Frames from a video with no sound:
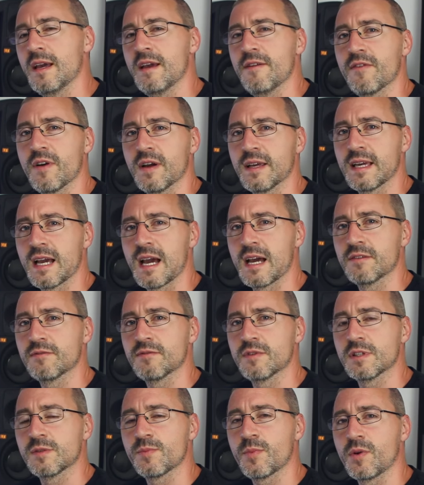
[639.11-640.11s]
if I
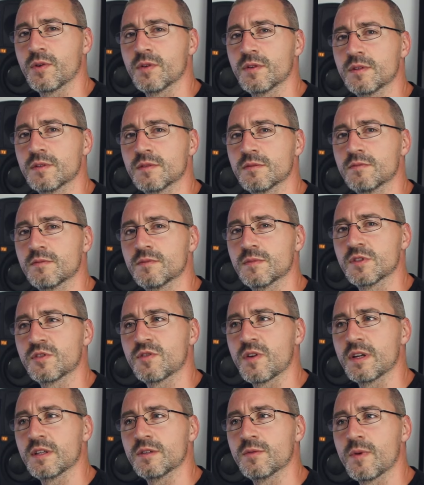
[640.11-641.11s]
can respond
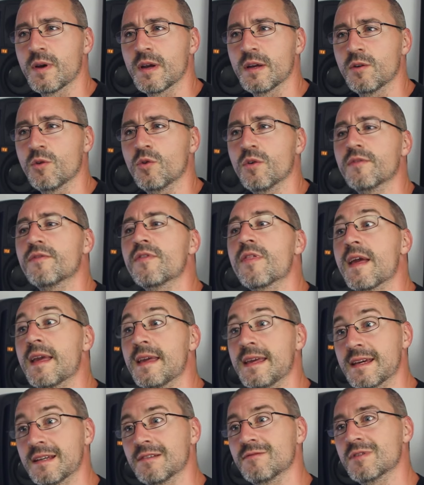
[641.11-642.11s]
straight away, or if
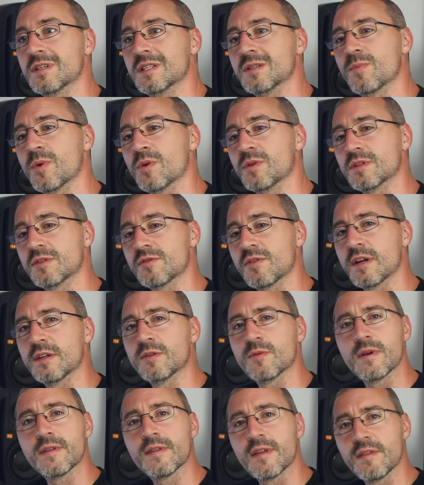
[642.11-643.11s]
they can respond
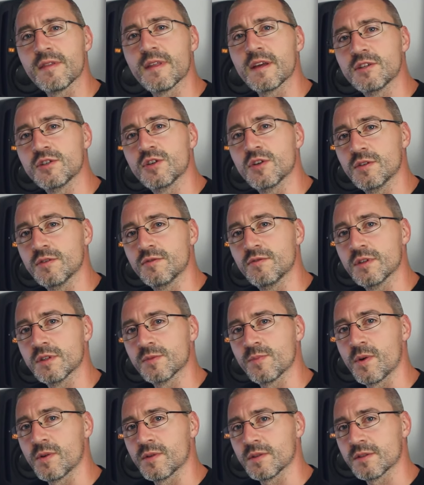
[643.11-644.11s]
straight away, then they should
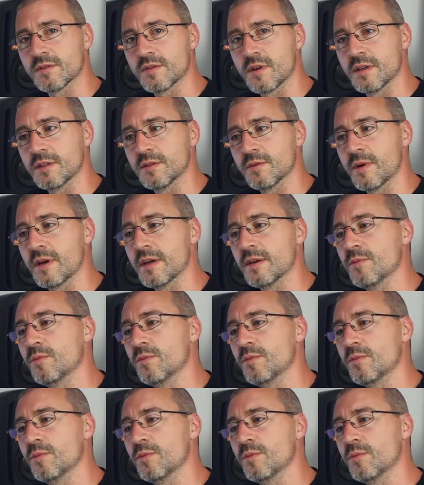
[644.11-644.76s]
respond straight away.